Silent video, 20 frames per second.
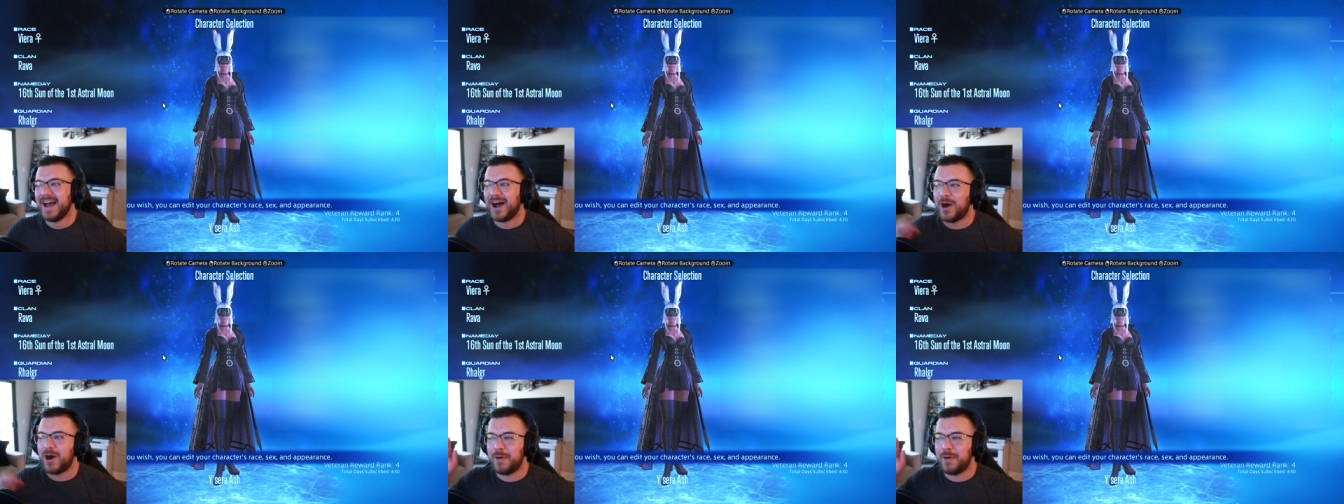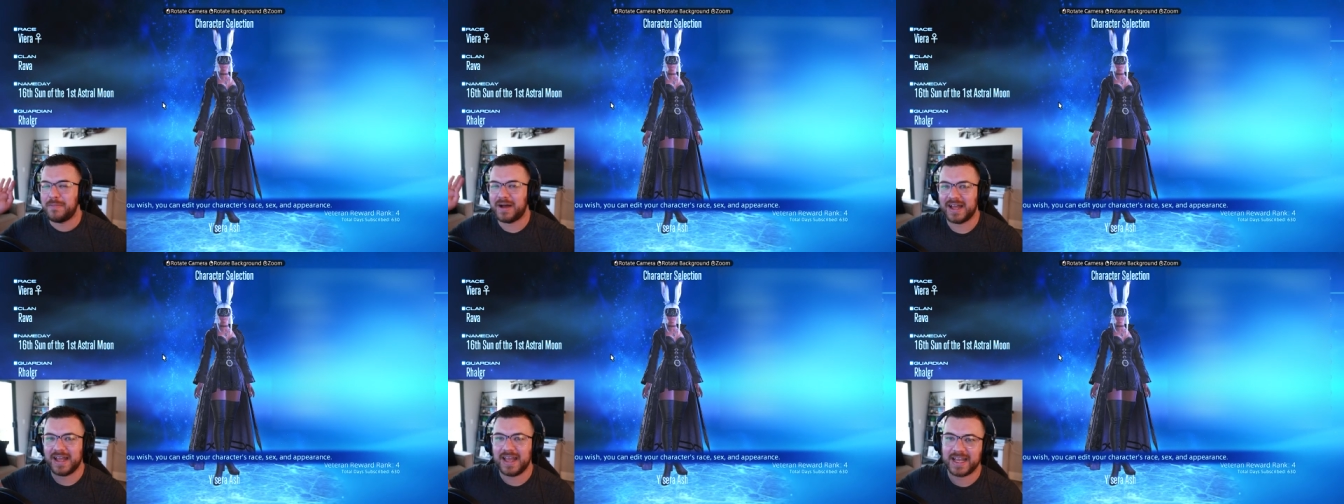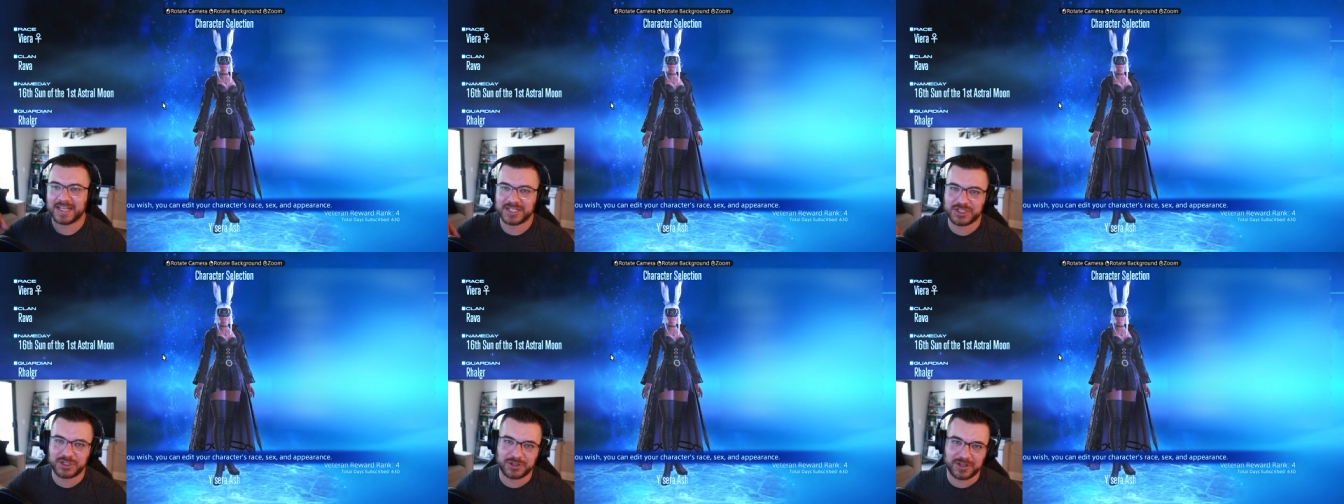All my
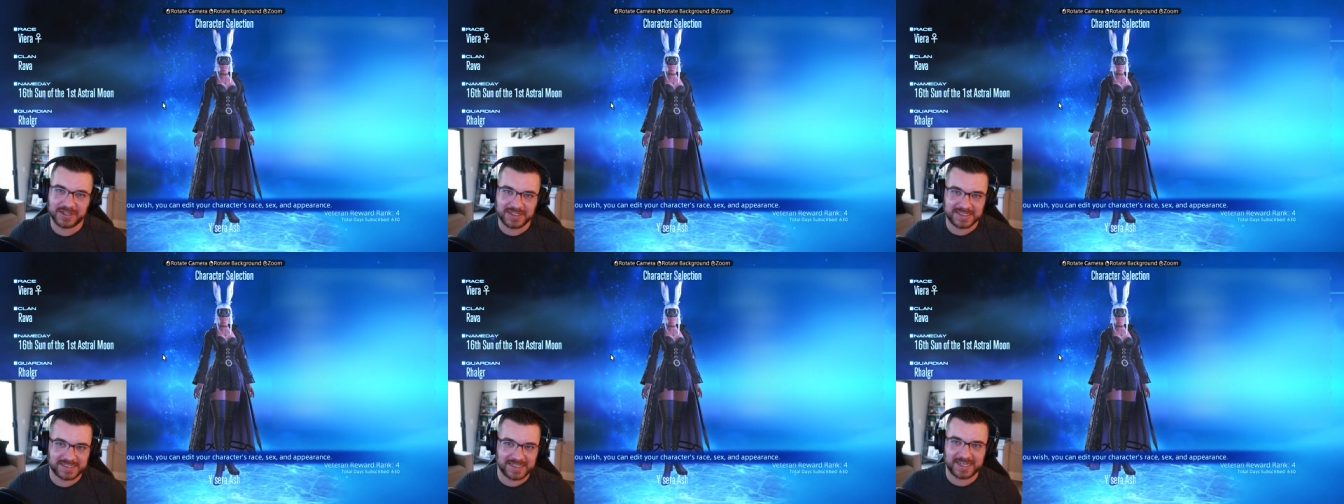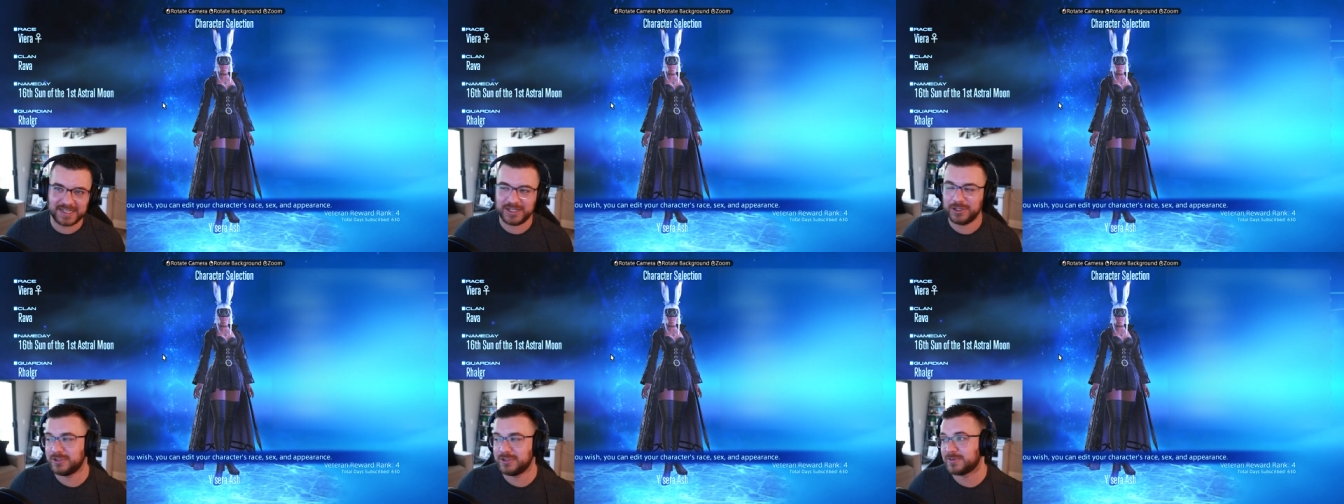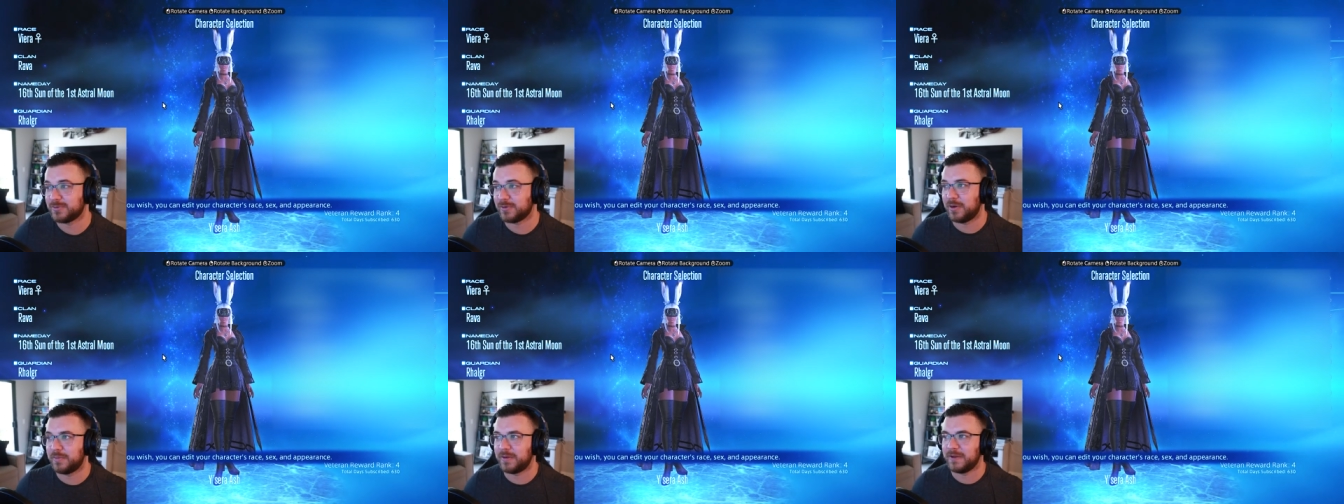extras that I use
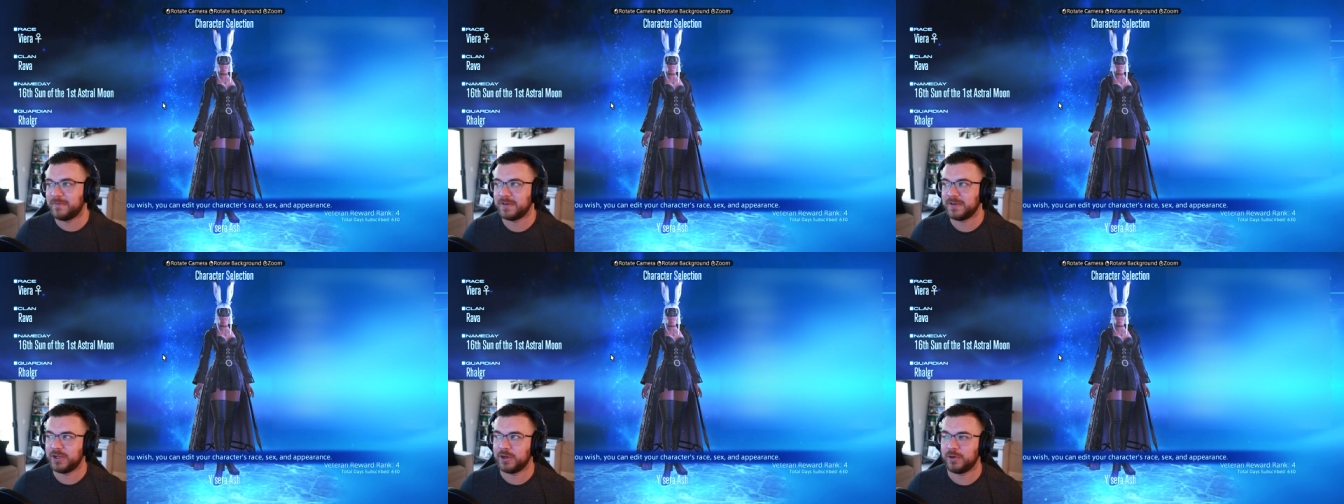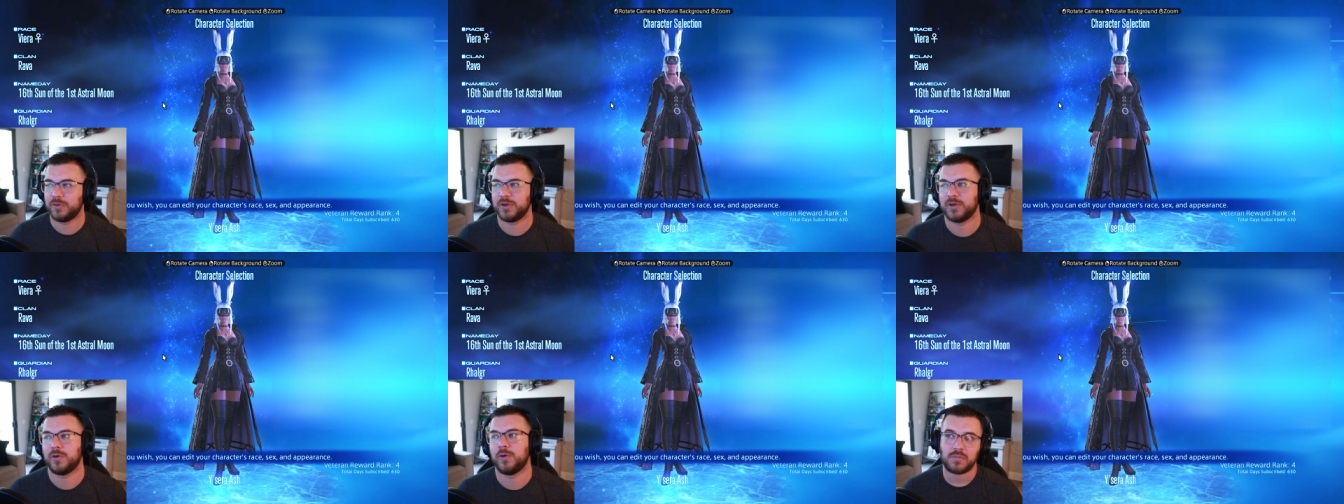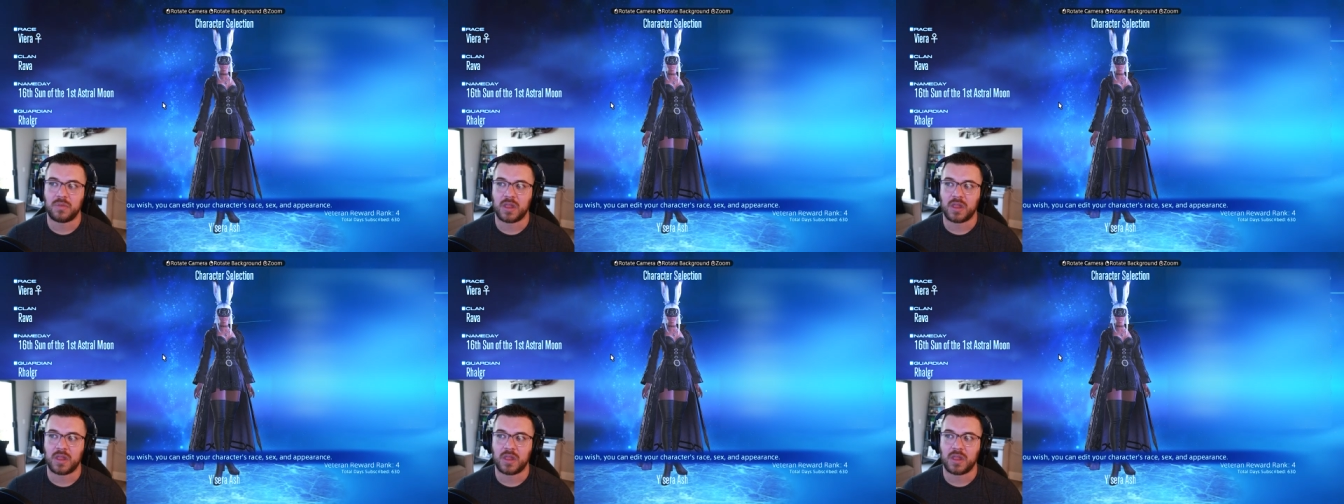for all my video recording.